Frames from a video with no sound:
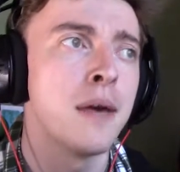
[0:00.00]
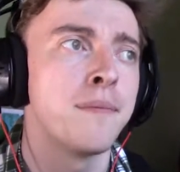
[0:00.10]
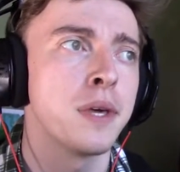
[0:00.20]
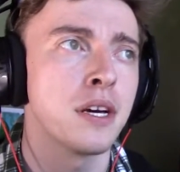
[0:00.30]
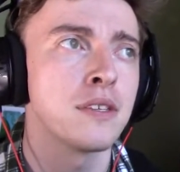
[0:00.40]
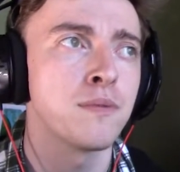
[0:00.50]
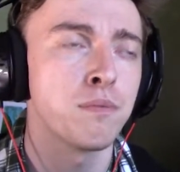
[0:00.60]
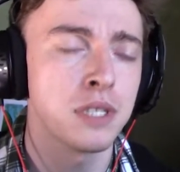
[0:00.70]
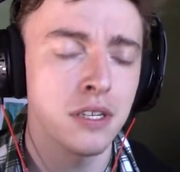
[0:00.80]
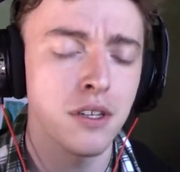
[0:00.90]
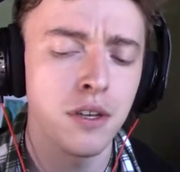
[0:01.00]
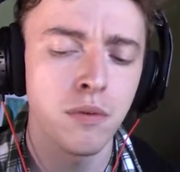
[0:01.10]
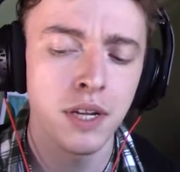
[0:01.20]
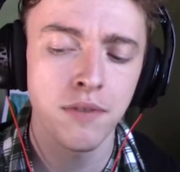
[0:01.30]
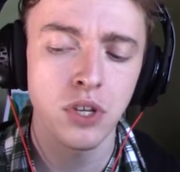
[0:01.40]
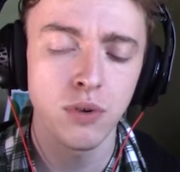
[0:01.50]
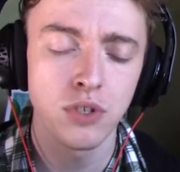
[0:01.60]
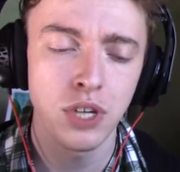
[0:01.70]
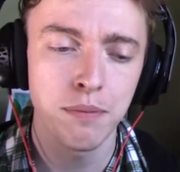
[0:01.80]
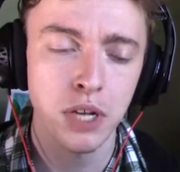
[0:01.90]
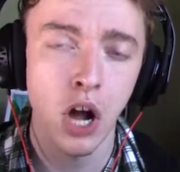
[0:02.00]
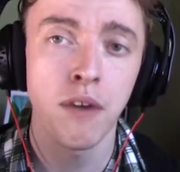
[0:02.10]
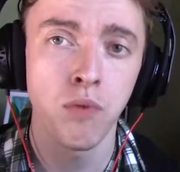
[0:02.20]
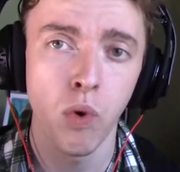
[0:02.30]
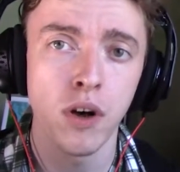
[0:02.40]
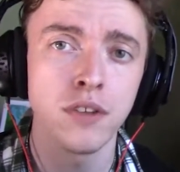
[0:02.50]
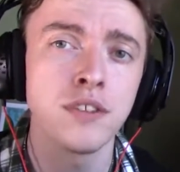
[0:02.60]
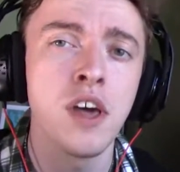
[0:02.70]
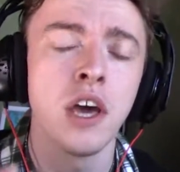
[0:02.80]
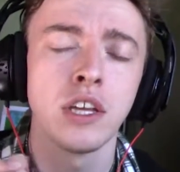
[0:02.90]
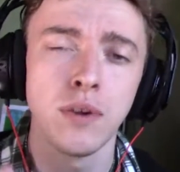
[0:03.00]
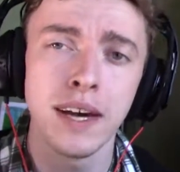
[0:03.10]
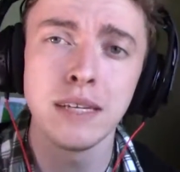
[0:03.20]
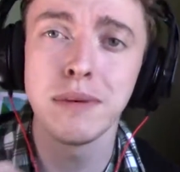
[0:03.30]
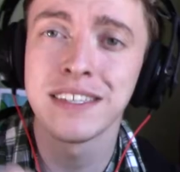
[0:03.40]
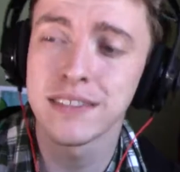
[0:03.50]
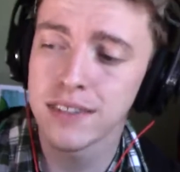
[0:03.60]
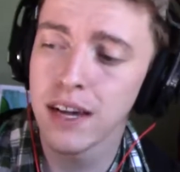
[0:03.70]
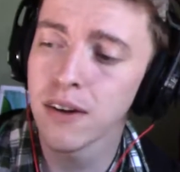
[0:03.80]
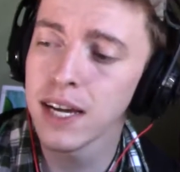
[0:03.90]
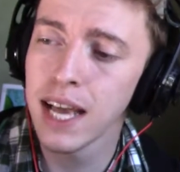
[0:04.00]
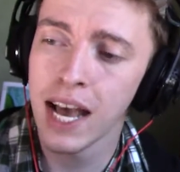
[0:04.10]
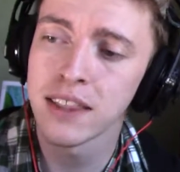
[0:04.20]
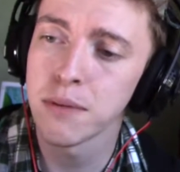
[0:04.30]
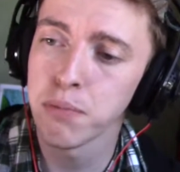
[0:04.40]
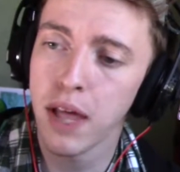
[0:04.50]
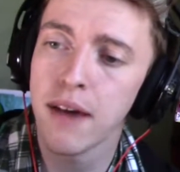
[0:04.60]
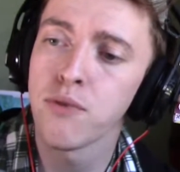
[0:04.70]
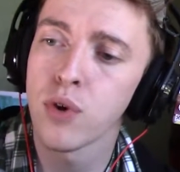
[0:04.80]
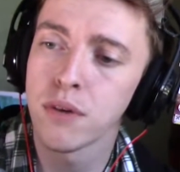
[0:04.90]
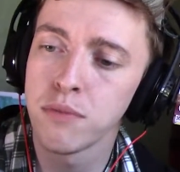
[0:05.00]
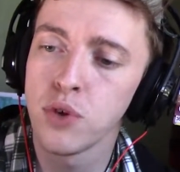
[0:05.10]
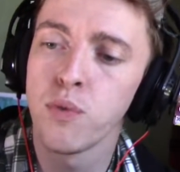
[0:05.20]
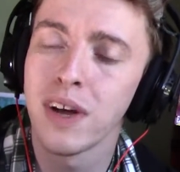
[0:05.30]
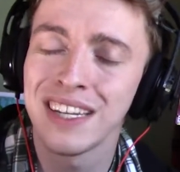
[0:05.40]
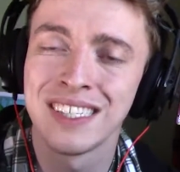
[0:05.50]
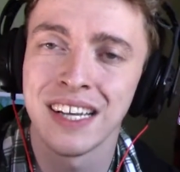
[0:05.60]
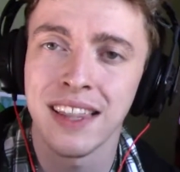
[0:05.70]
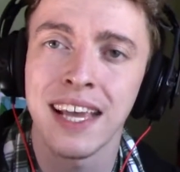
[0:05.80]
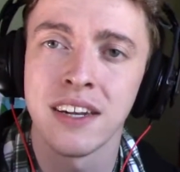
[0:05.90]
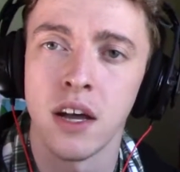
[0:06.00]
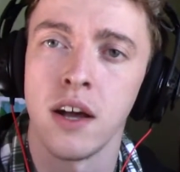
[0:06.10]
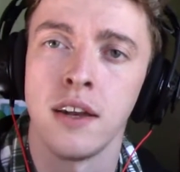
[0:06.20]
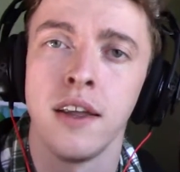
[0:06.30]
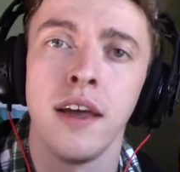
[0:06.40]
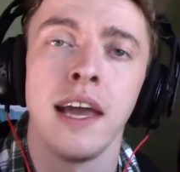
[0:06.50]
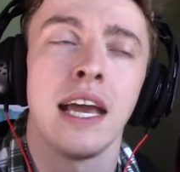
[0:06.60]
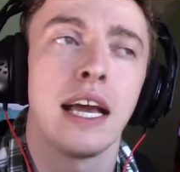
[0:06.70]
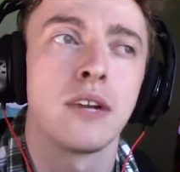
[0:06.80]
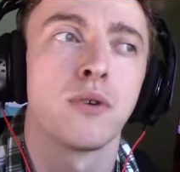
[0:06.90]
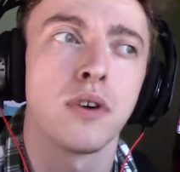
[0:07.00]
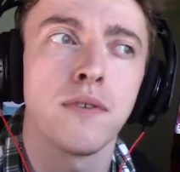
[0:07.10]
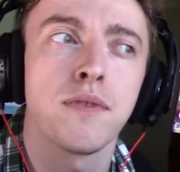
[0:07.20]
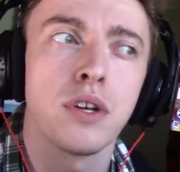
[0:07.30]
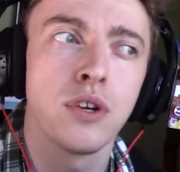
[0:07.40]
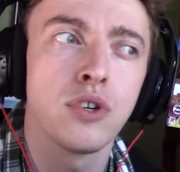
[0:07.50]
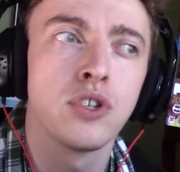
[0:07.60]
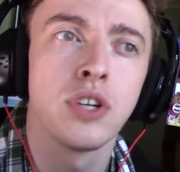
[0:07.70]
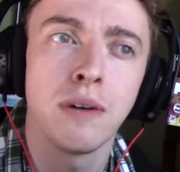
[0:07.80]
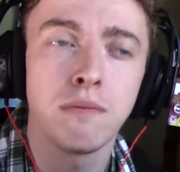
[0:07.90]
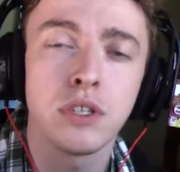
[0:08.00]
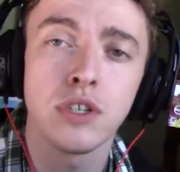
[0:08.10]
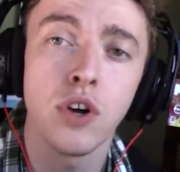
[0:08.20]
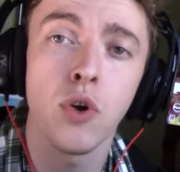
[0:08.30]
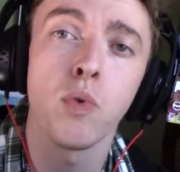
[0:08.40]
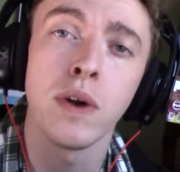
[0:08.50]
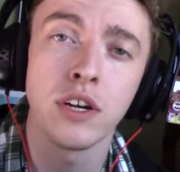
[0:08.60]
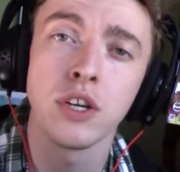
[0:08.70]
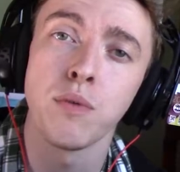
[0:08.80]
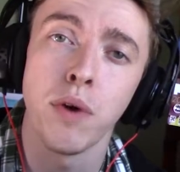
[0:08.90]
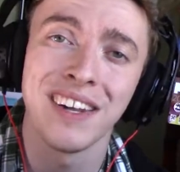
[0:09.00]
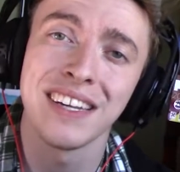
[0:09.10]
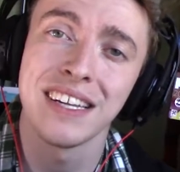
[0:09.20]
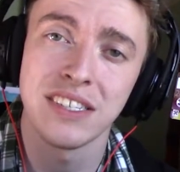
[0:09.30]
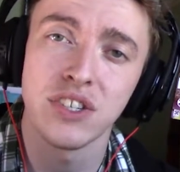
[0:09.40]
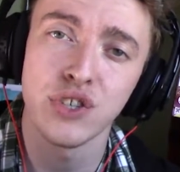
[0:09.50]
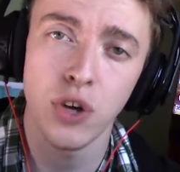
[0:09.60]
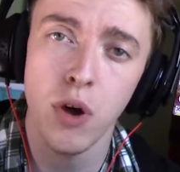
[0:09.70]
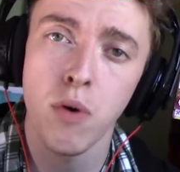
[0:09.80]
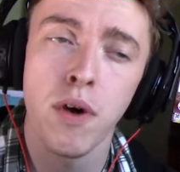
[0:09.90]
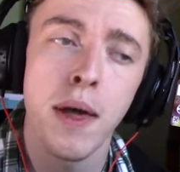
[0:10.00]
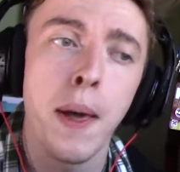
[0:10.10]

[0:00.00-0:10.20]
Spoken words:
because particularly whenever you were jumping off walls, you had to be staring at the platform you wanted to land on in order for your jump to go where you wanted it to go.